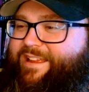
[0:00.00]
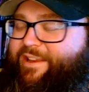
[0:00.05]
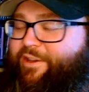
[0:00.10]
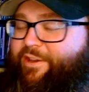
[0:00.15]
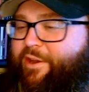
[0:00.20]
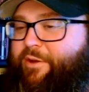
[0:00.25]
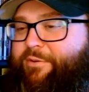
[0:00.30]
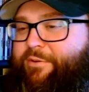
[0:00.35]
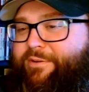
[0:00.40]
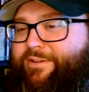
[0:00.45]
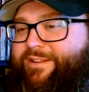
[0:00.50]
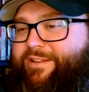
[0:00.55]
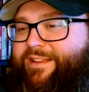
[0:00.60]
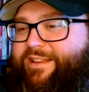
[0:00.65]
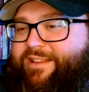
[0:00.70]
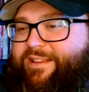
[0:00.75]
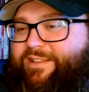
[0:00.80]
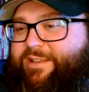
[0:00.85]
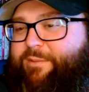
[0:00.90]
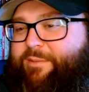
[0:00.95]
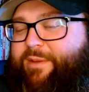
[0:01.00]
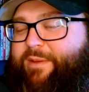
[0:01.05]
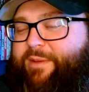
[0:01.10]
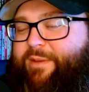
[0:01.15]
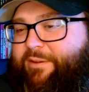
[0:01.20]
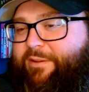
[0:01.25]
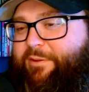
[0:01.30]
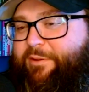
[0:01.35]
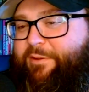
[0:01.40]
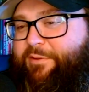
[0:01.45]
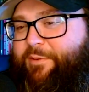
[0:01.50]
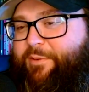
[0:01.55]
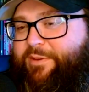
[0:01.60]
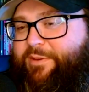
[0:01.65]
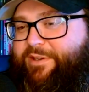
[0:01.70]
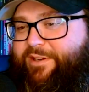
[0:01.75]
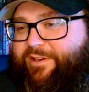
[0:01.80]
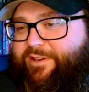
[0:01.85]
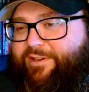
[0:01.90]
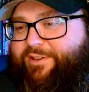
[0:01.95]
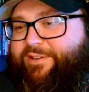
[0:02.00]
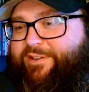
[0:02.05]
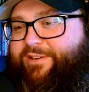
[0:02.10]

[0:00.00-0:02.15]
No? Somehow Luthen returned.